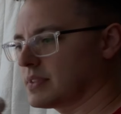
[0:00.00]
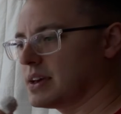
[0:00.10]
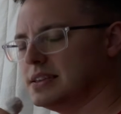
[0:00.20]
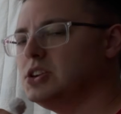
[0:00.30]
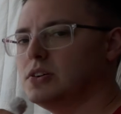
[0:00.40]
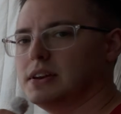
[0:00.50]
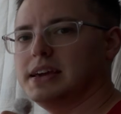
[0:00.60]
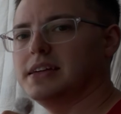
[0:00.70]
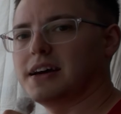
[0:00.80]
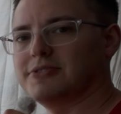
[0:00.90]
I think you can
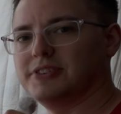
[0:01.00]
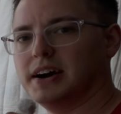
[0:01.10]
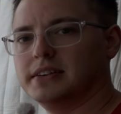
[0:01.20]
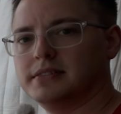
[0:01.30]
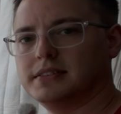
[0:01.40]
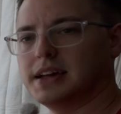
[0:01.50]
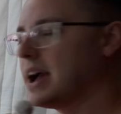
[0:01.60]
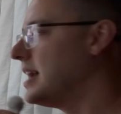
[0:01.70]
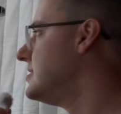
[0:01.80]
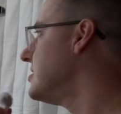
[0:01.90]
hear that fan,
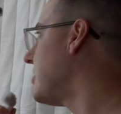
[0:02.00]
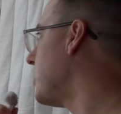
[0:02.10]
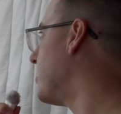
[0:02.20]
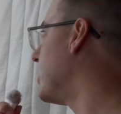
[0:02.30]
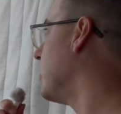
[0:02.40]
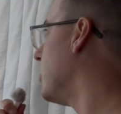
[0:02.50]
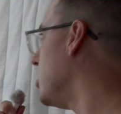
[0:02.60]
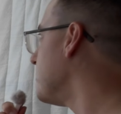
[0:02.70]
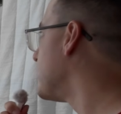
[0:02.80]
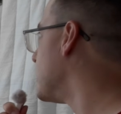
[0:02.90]
and if I put it
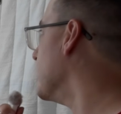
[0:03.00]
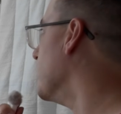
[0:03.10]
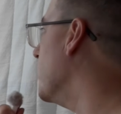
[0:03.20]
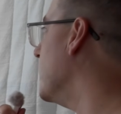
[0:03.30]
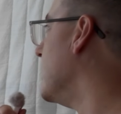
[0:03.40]
up to